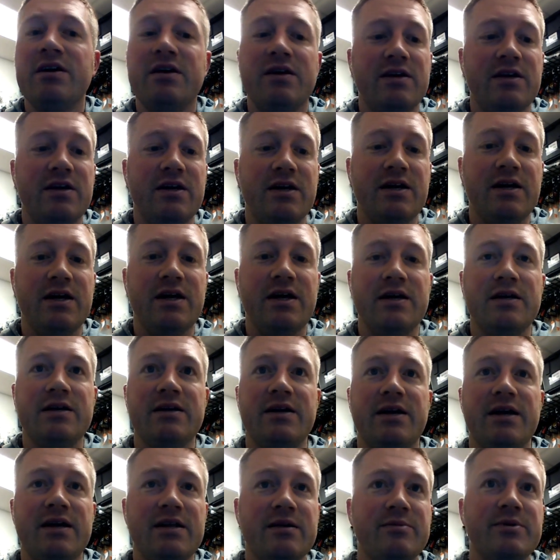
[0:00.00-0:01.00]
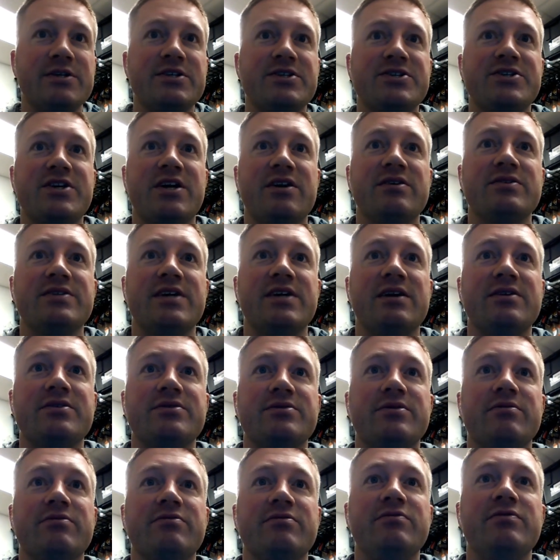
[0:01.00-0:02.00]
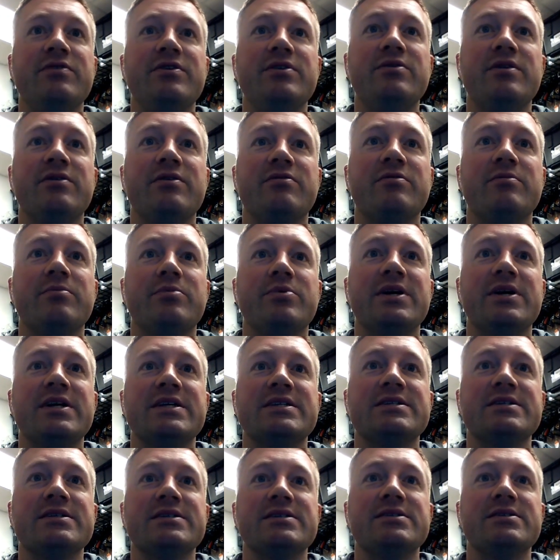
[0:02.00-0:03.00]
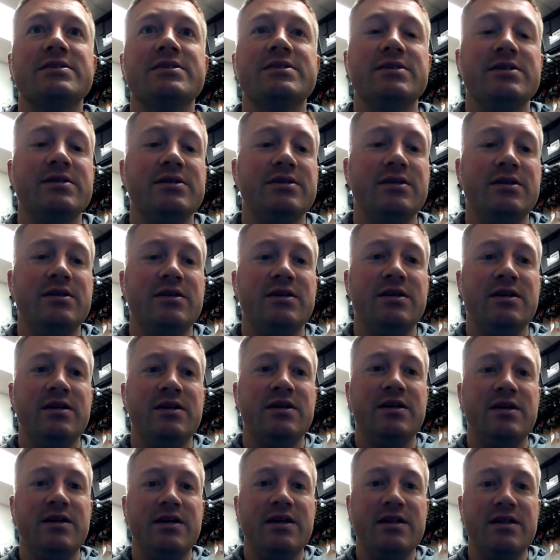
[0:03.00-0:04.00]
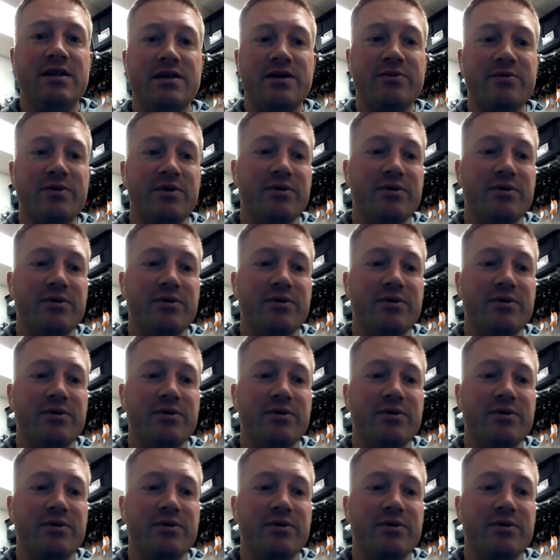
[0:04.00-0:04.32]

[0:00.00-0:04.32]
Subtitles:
Again, let me just share this out to a few different places, and then we